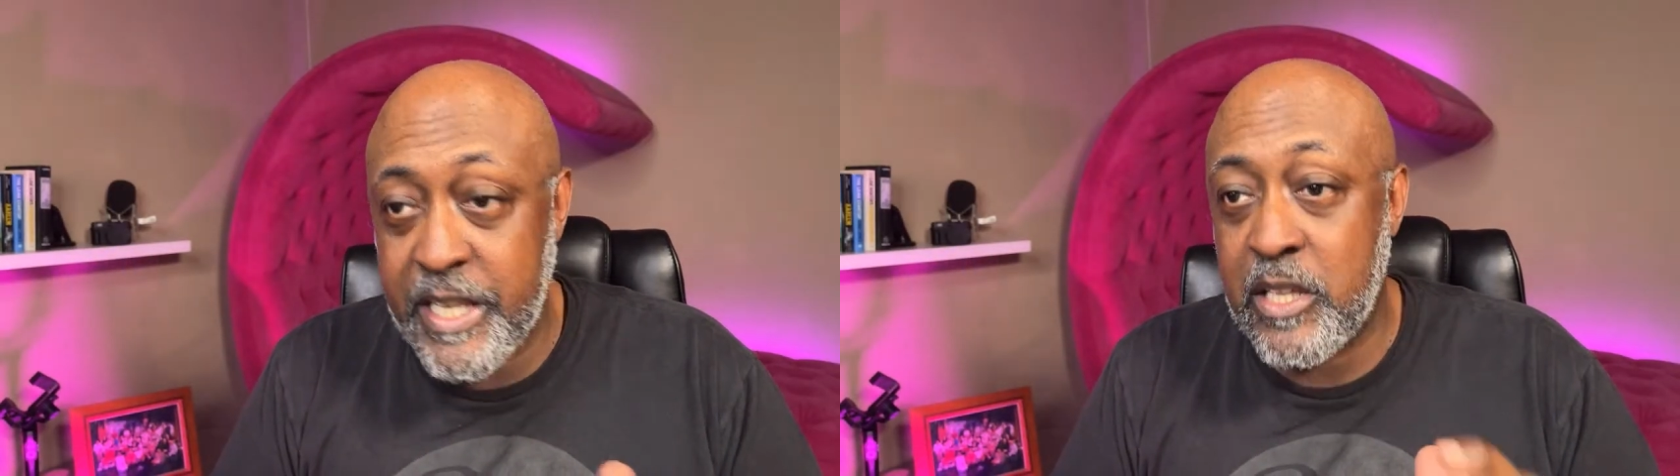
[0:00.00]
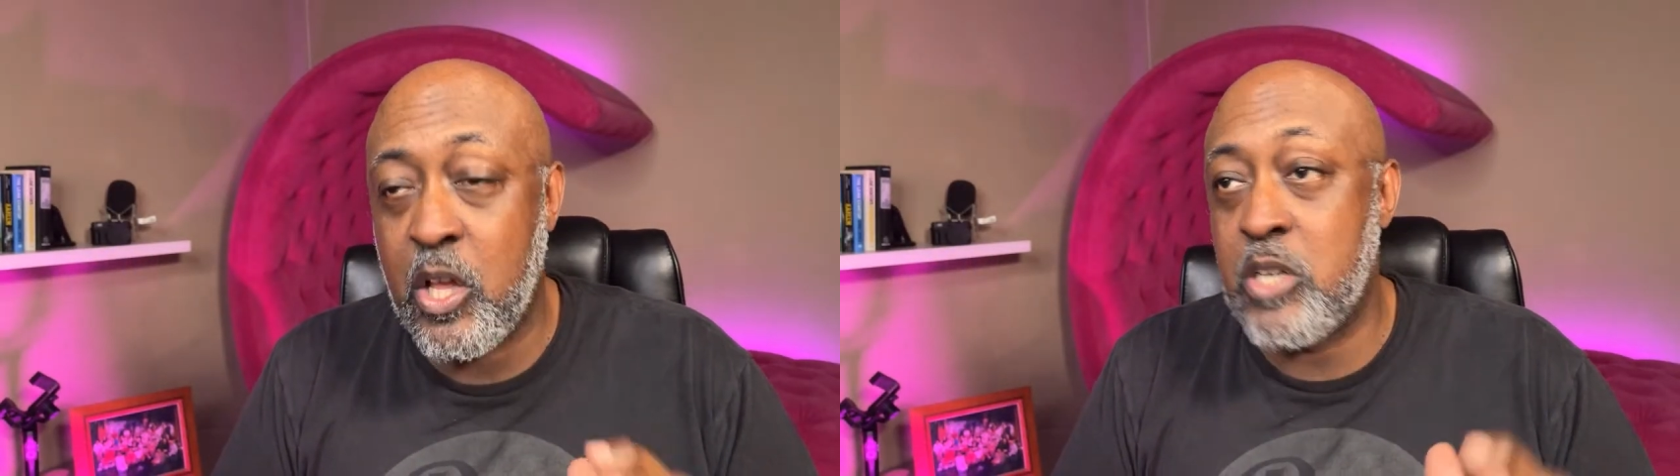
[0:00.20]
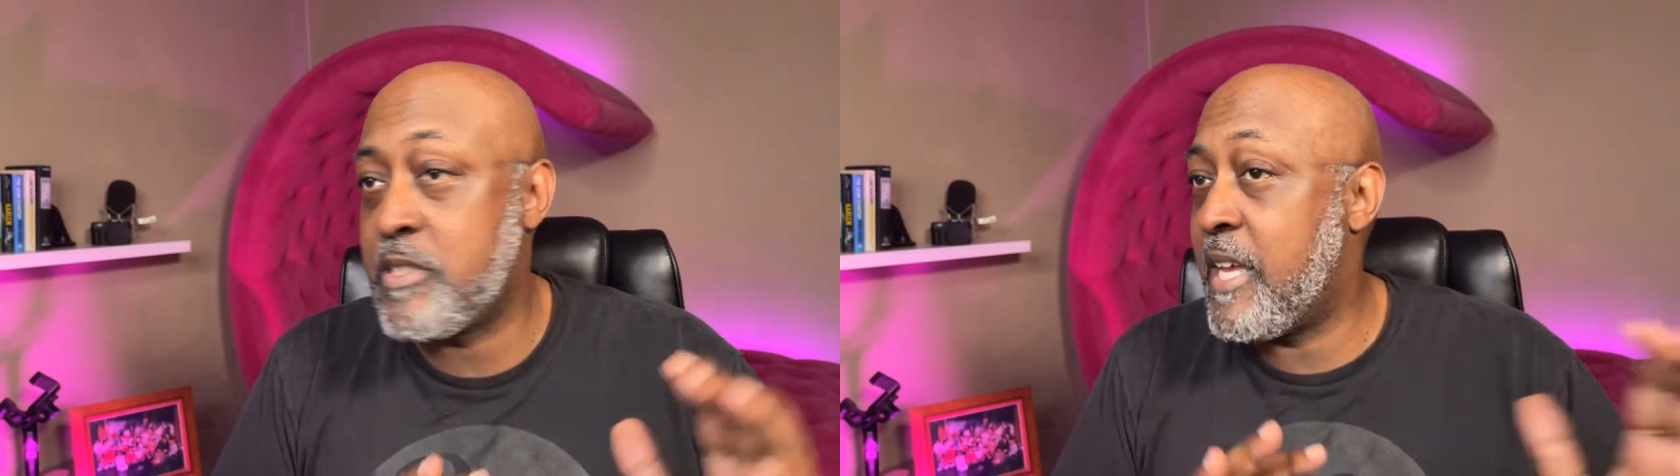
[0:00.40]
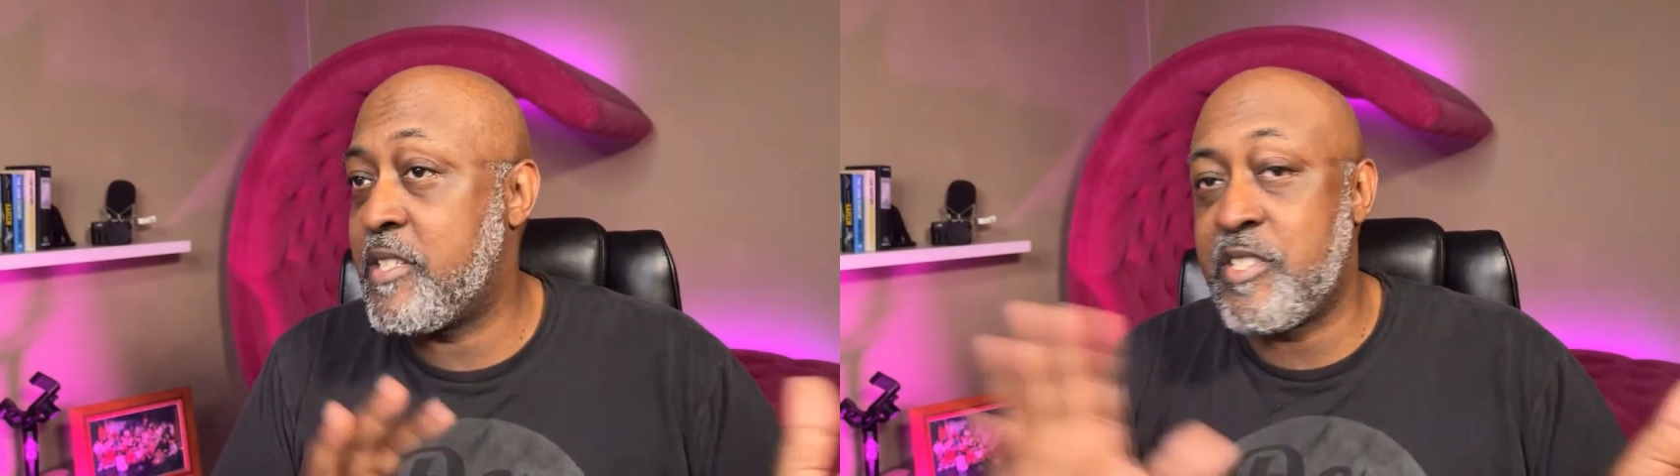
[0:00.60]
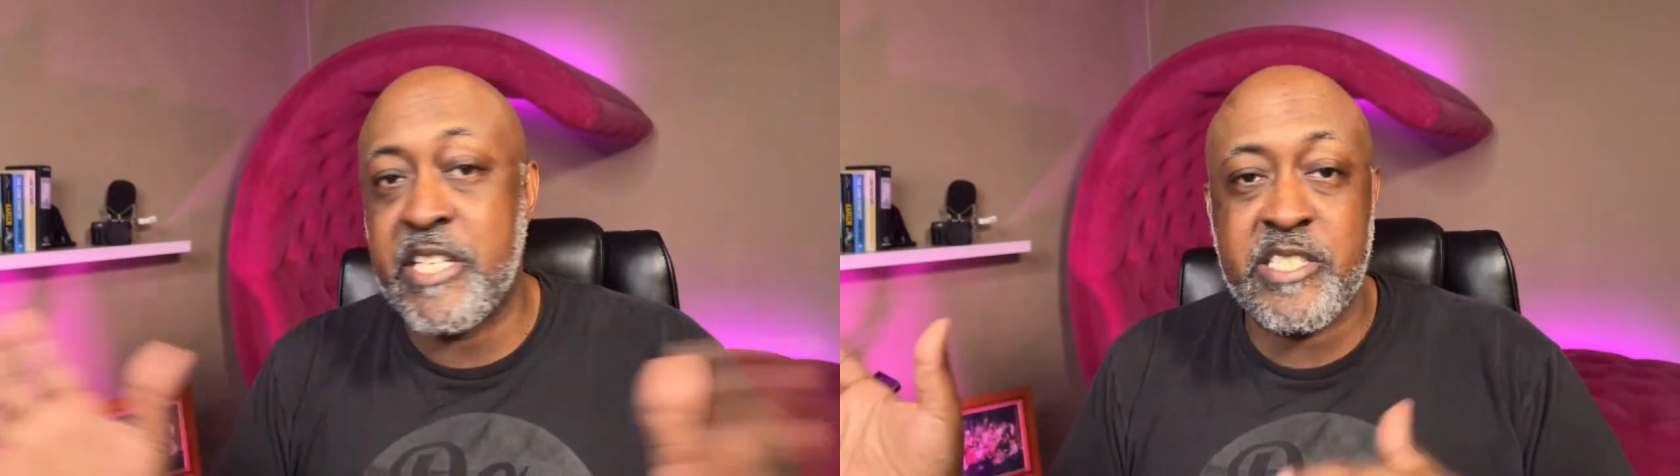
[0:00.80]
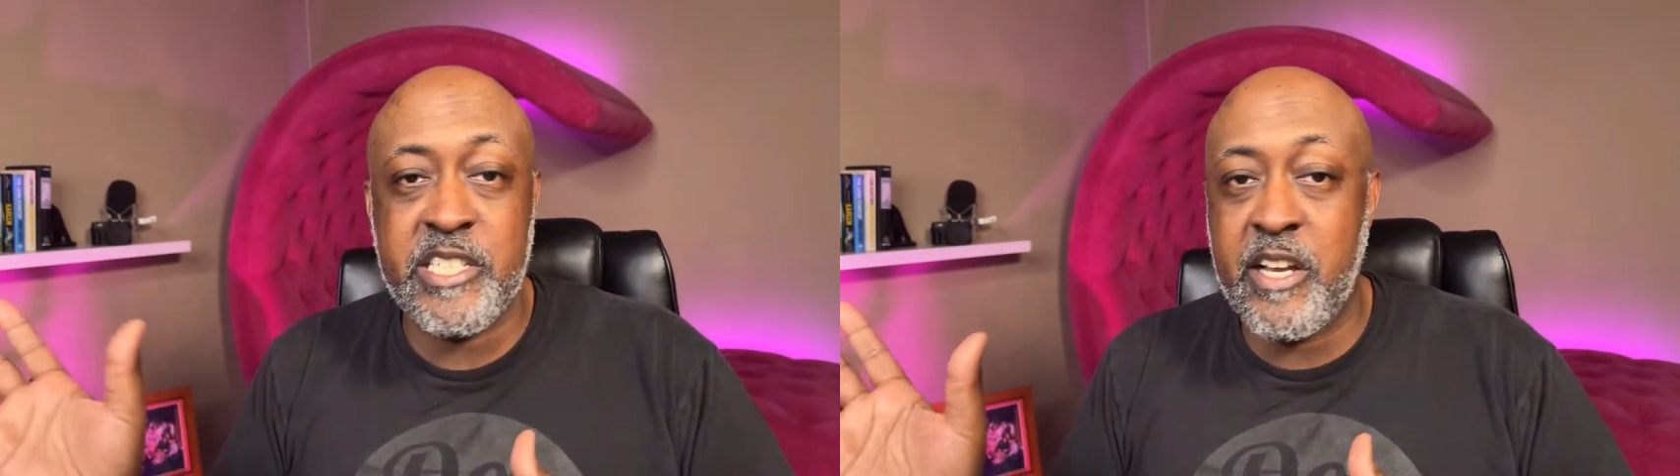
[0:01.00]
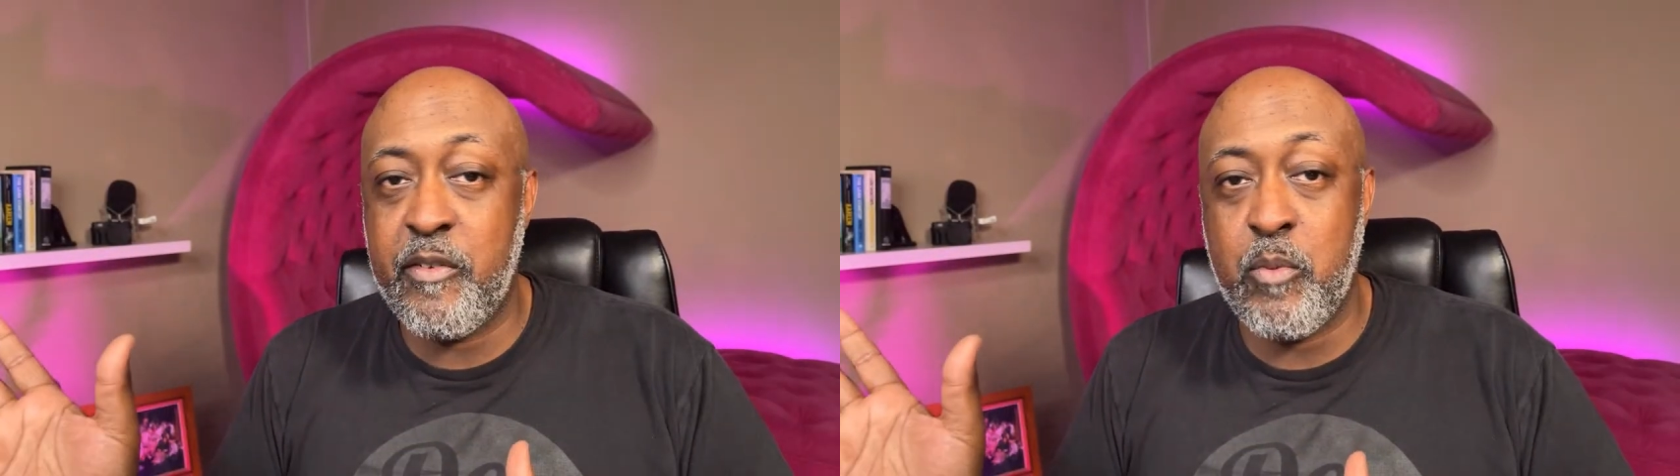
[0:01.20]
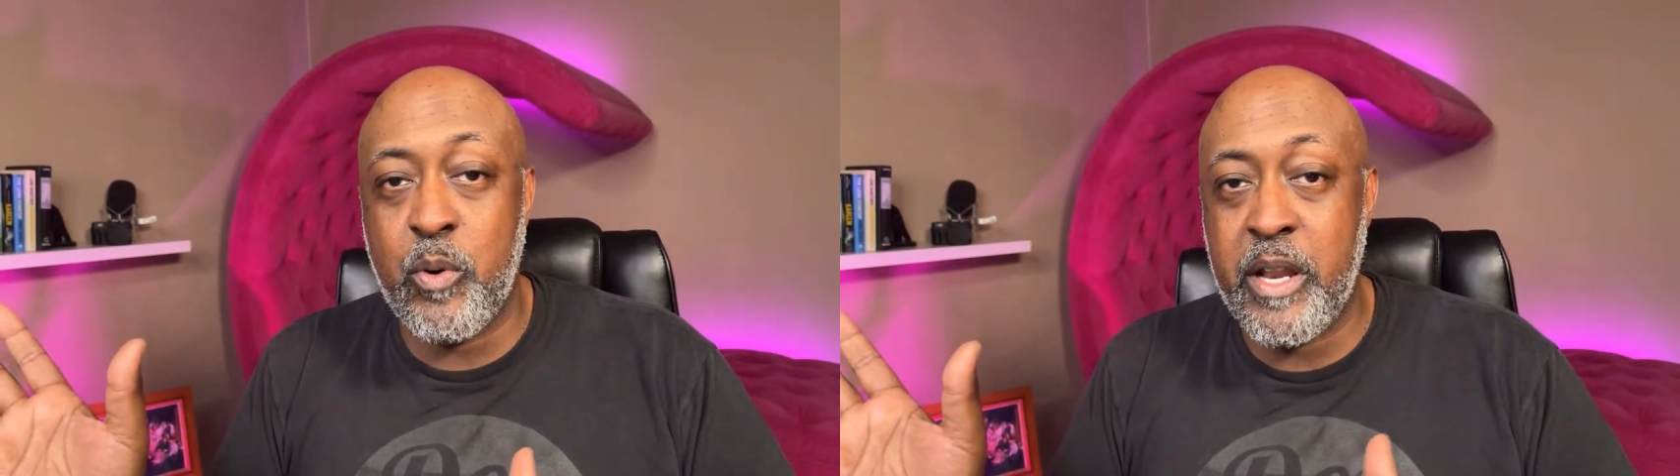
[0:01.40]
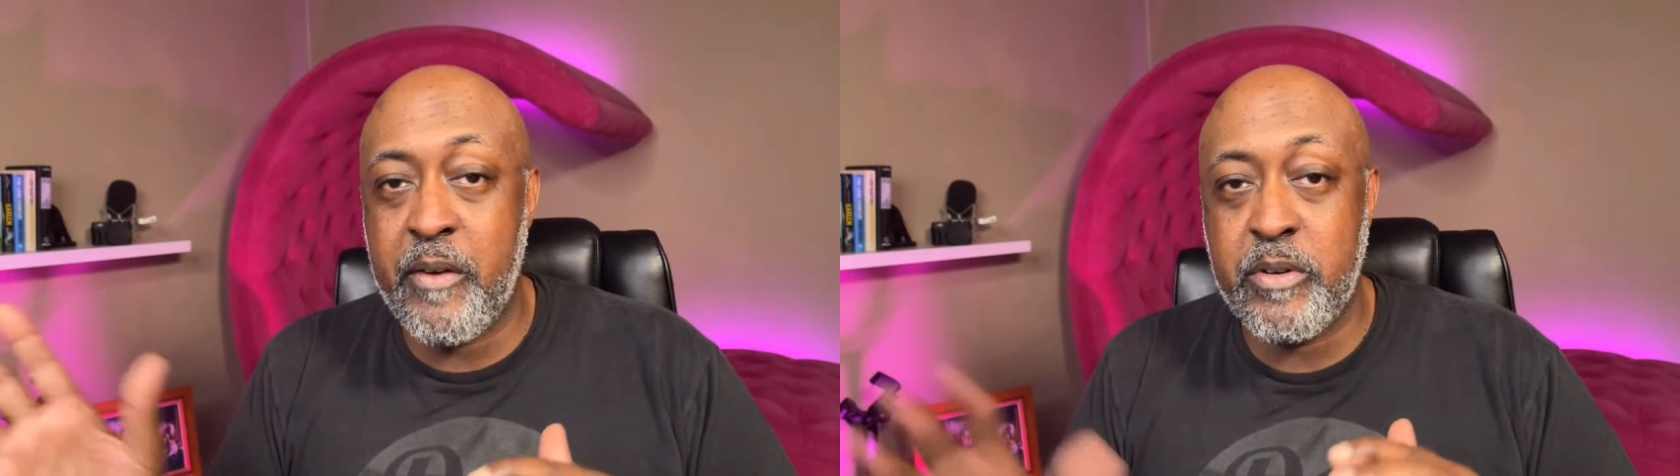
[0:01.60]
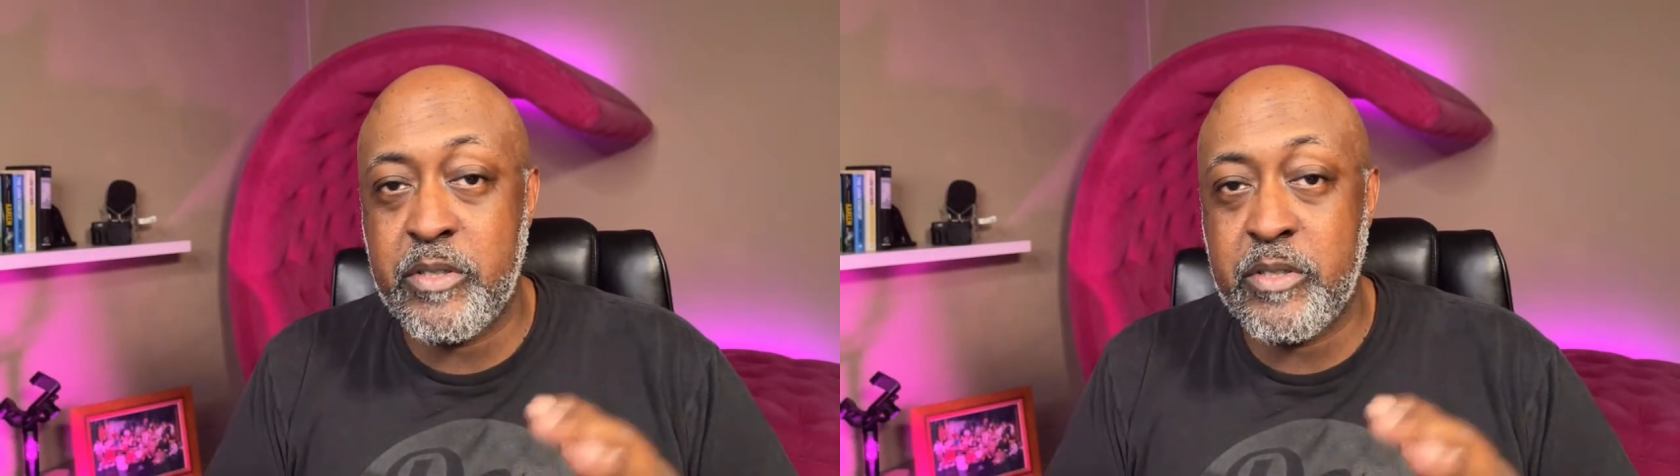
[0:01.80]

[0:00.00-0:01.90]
lost like 60 of them or whatever.